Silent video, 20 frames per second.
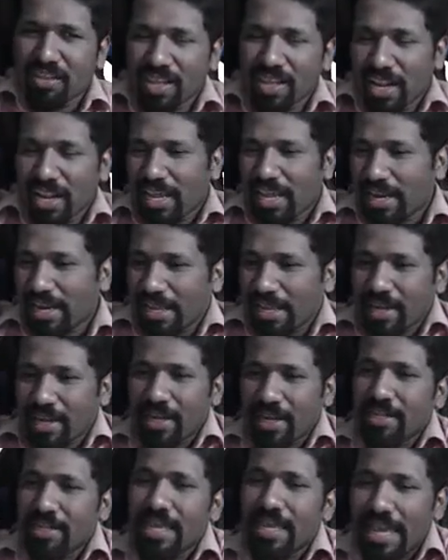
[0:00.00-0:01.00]
directly
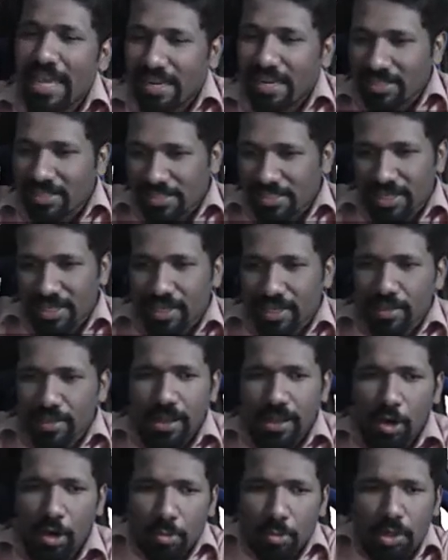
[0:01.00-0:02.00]
write the answer.
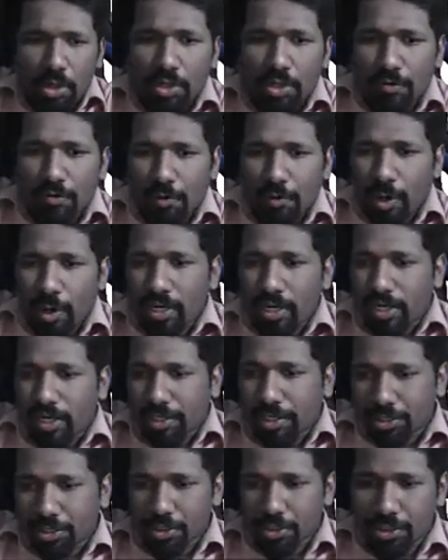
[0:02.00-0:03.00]
How many of you
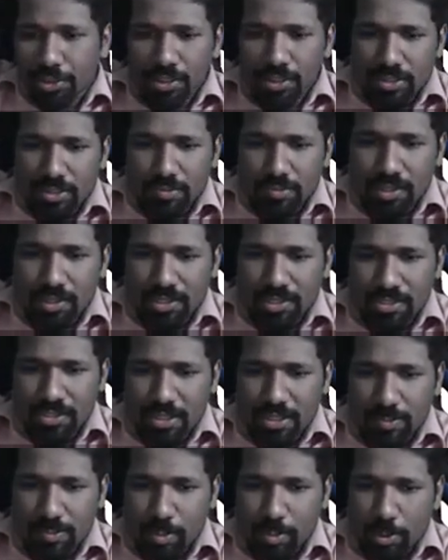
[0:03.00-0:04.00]
understood this? Please
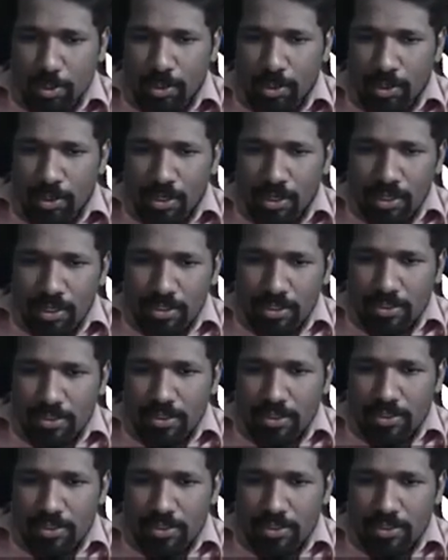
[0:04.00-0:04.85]
respond. Is this